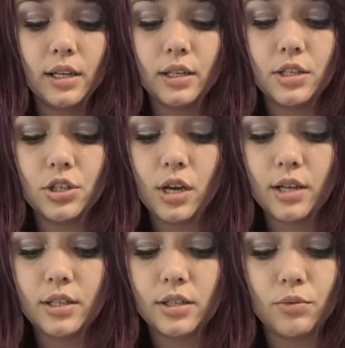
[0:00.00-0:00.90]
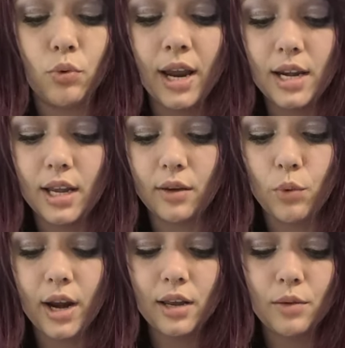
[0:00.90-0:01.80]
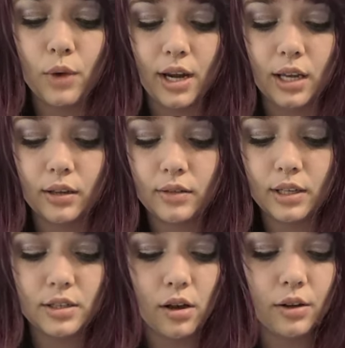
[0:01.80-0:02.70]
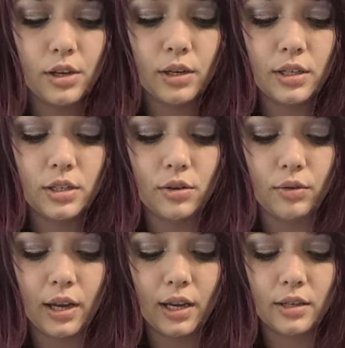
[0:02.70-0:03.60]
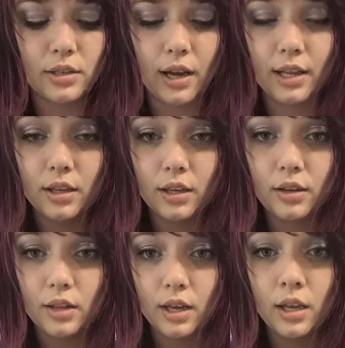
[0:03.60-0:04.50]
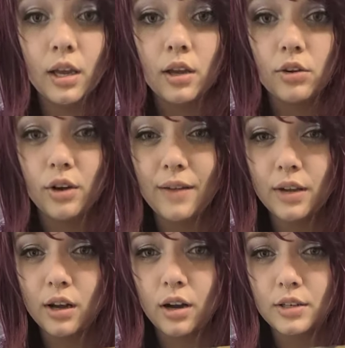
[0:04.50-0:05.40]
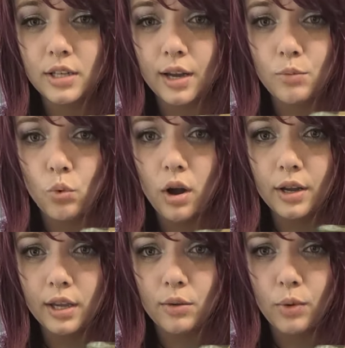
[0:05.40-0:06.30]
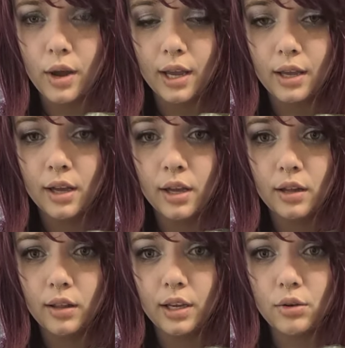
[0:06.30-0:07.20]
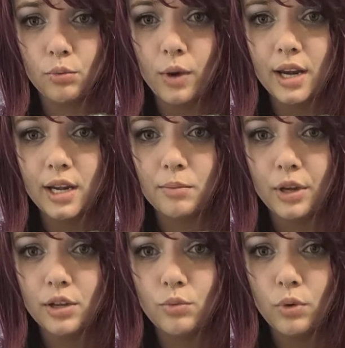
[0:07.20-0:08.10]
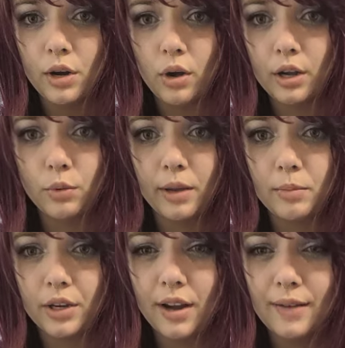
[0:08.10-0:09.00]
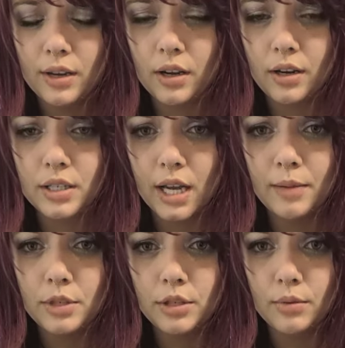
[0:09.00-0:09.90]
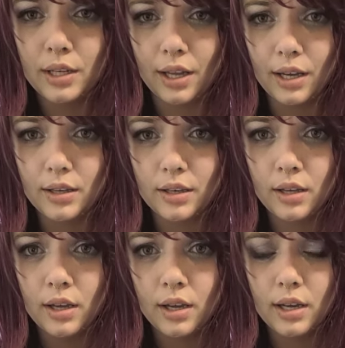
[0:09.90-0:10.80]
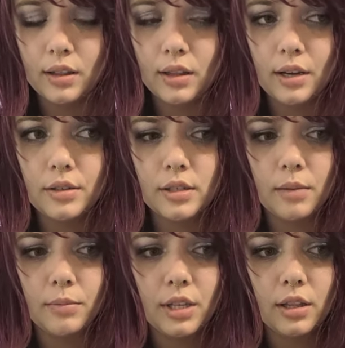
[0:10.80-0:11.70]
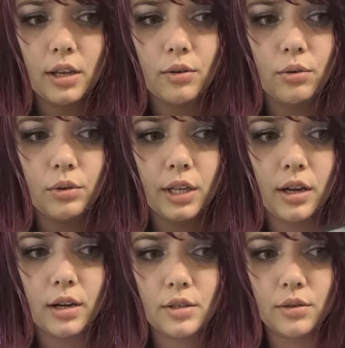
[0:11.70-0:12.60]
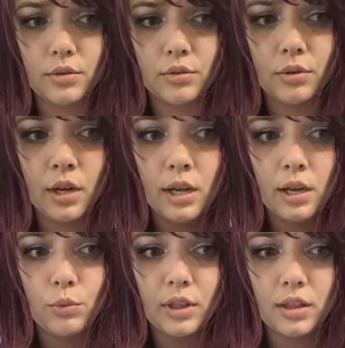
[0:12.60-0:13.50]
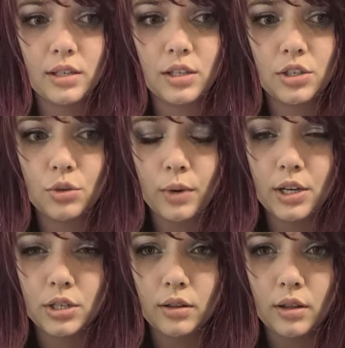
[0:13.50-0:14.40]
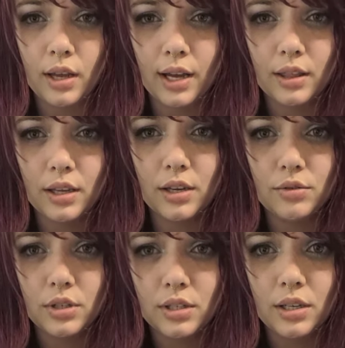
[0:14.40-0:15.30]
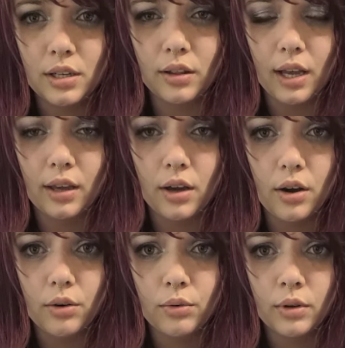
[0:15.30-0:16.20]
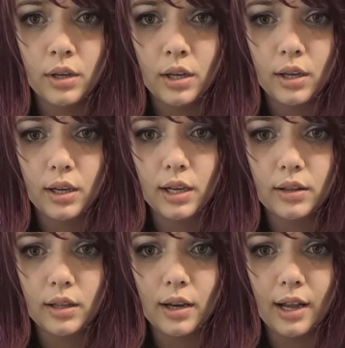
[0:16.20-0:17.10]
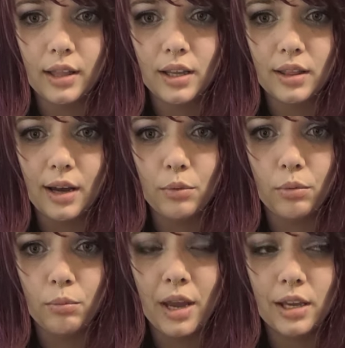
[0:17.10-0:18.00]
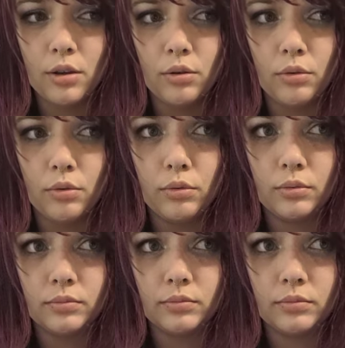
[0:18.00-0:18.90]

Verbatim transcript: it's just waiting, waiting, waiting. That's all you can do. And I think that you're having a hard time walking away. Like you're waiting, but you want to walk away, but you're having a hard time doing that. And there's something that you're holding on to with this situation that I think you just need to let go. And that I think that will make you